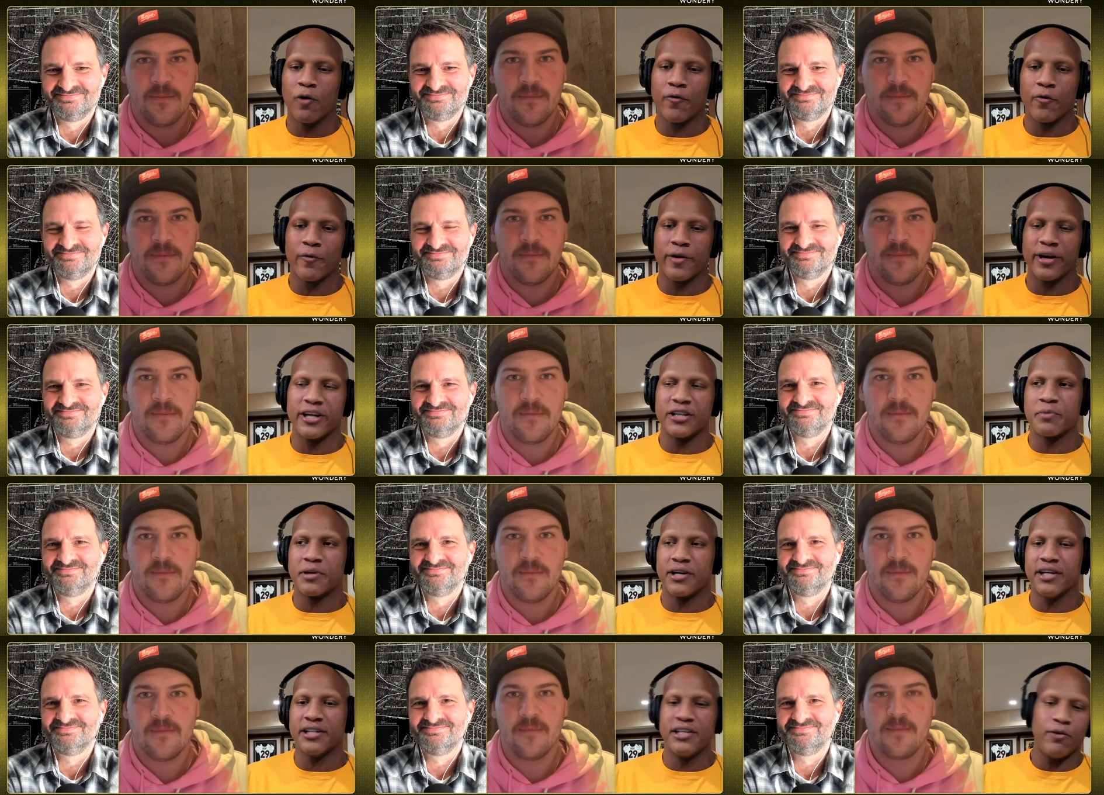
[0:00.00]
Speaker 1: Wolverines?
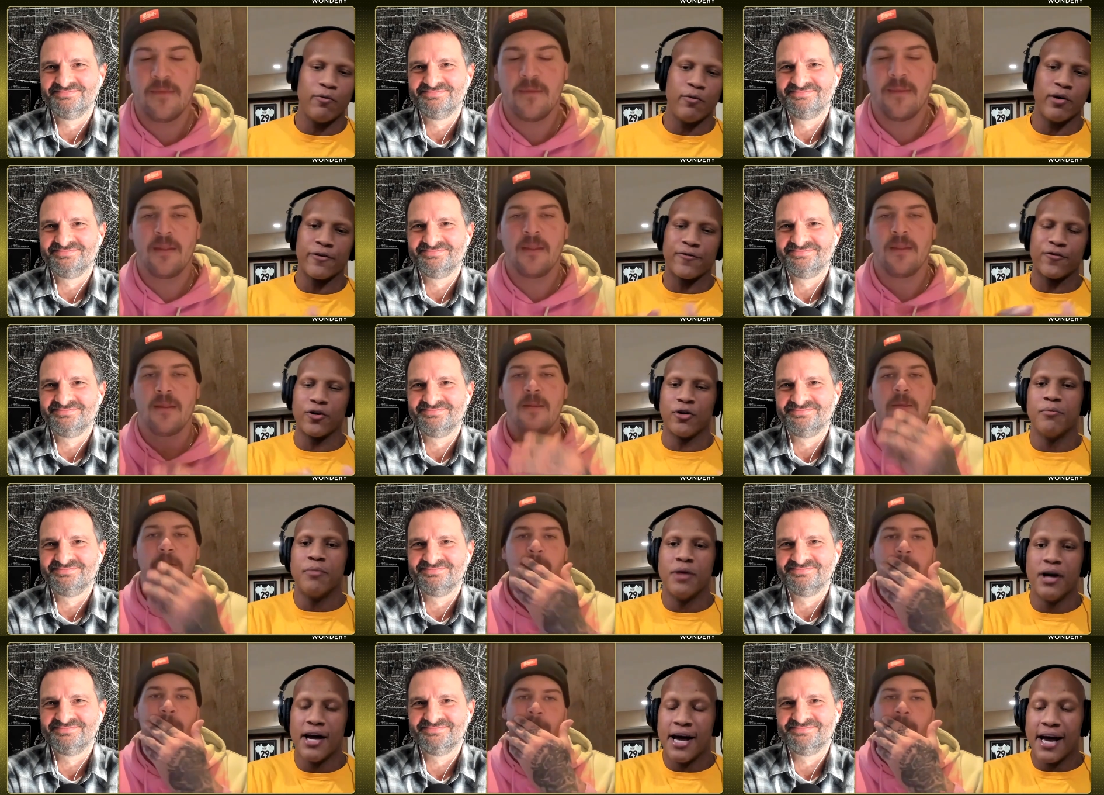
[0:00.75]
Because he went
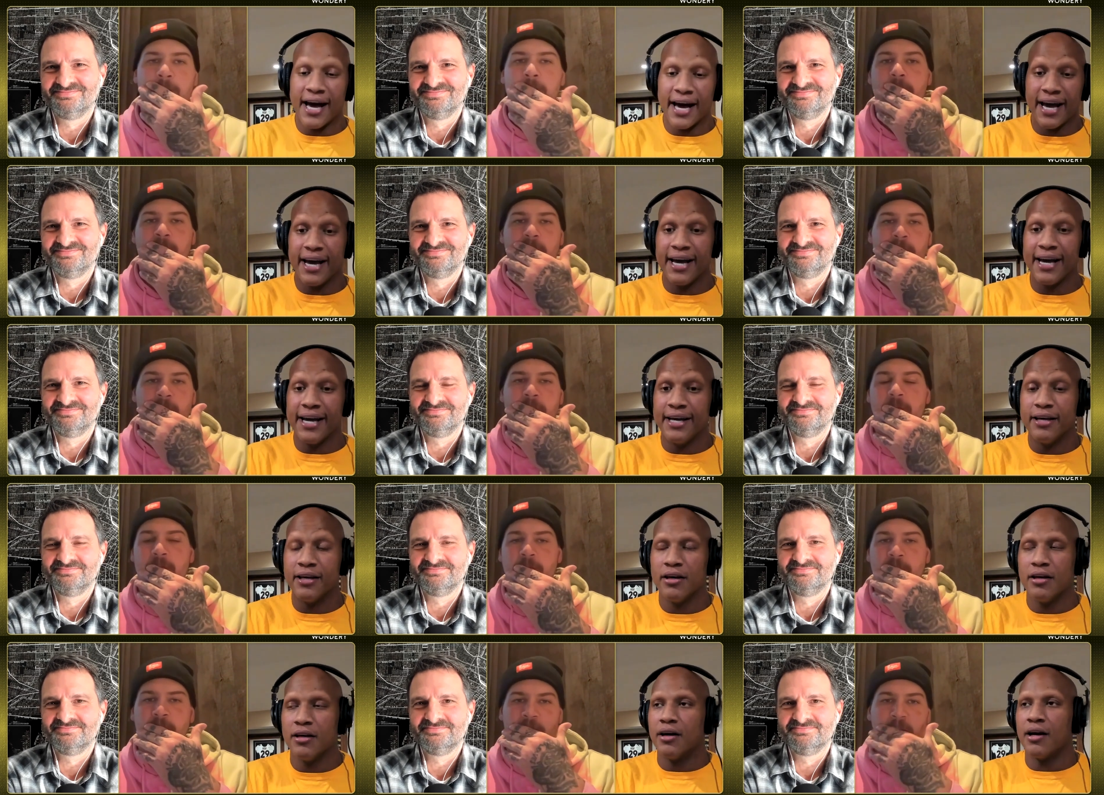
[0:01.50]
from,
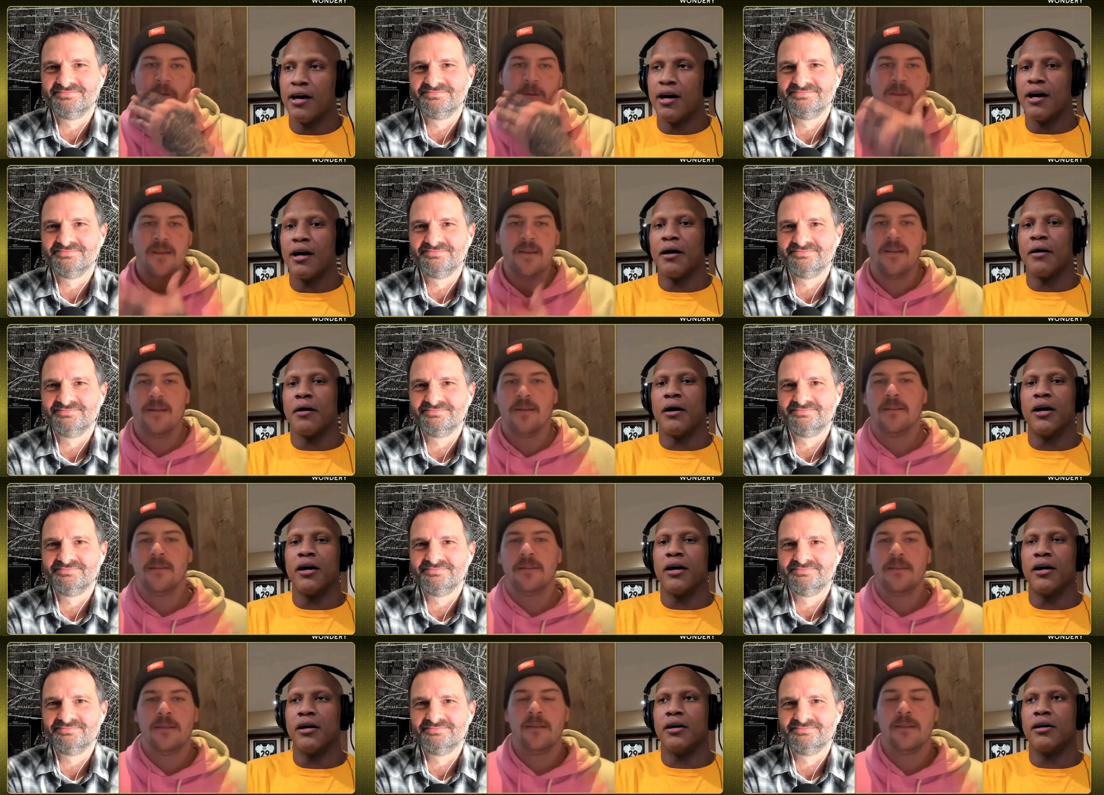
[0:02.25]
hey,
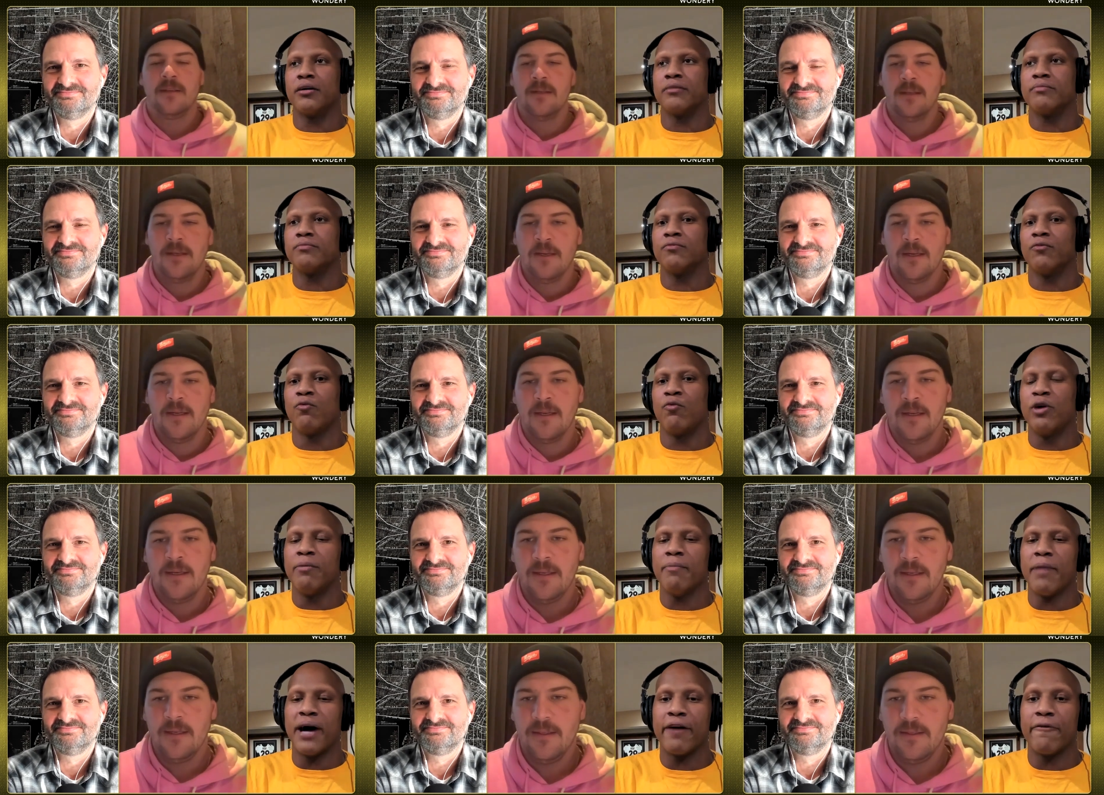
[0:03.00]

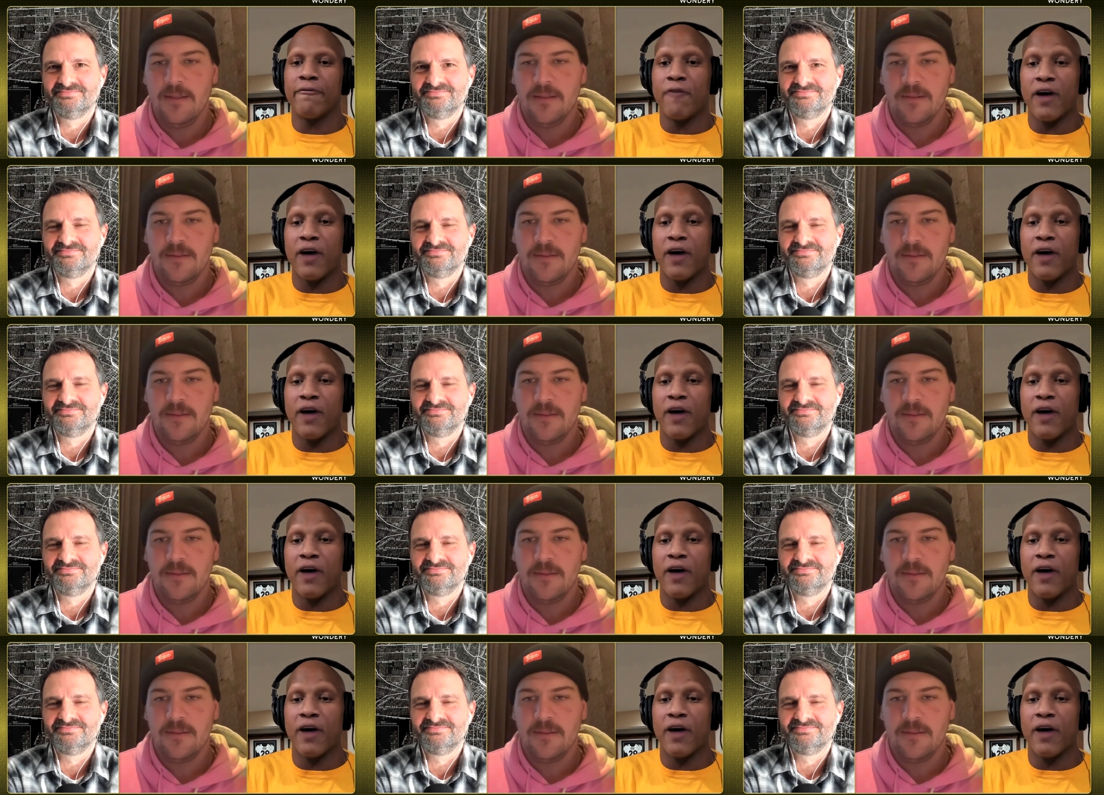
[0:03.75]
we might